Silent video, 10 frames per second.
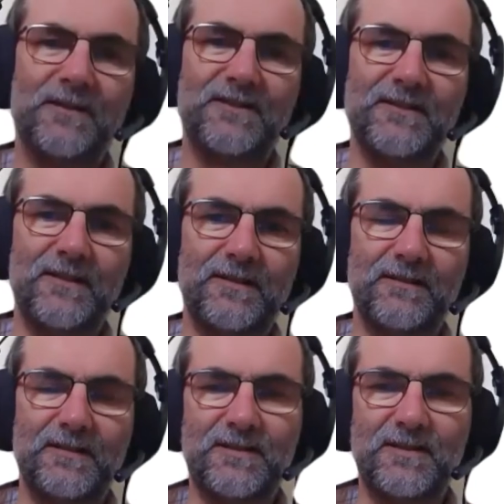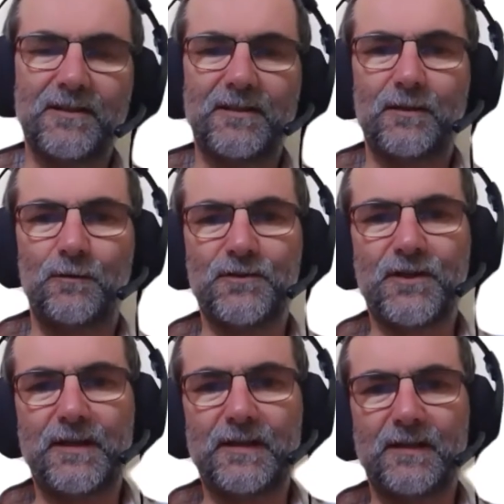isn't that, it's like the old
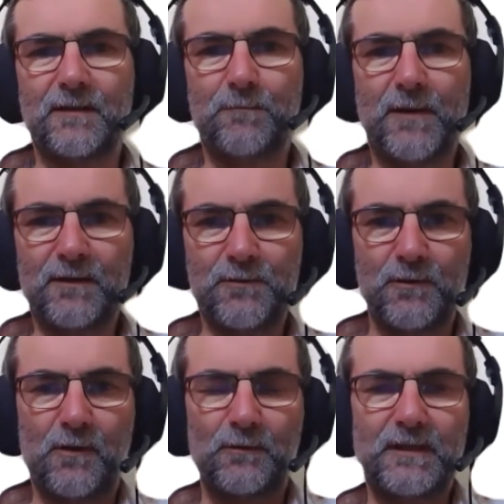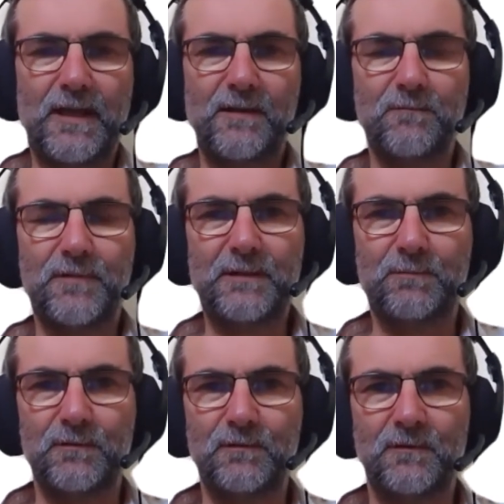saying that banks will only lend
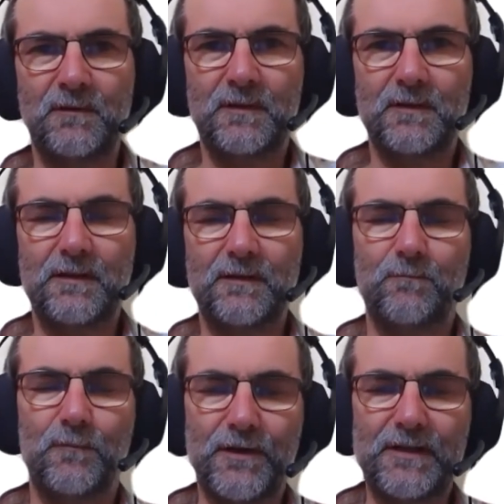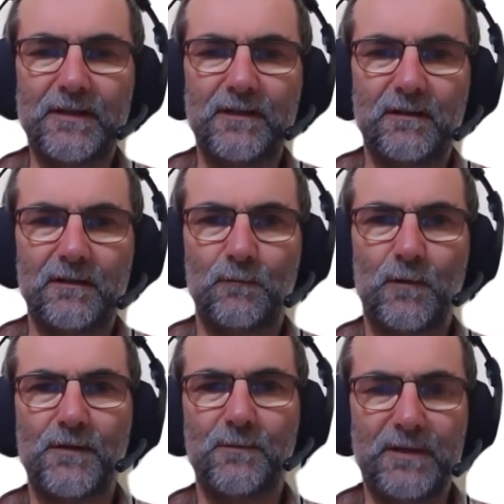people money
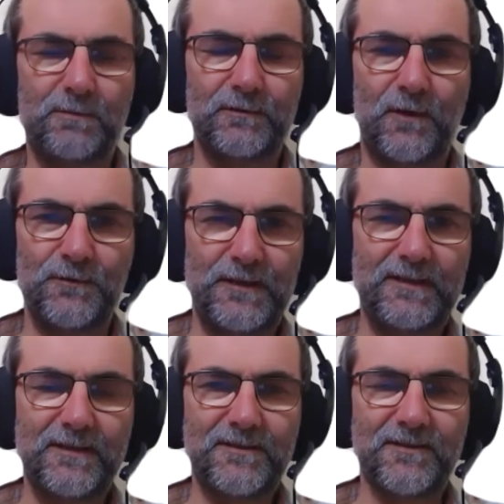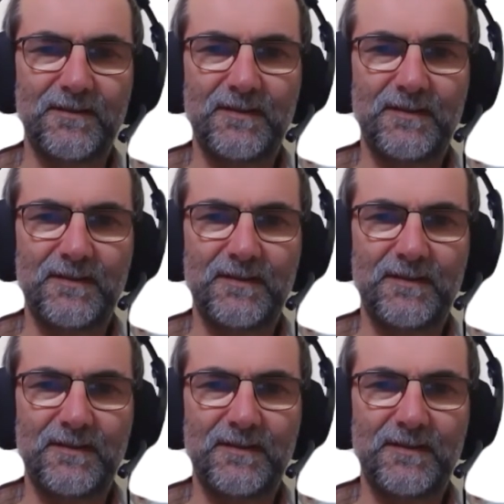when the people don't need it?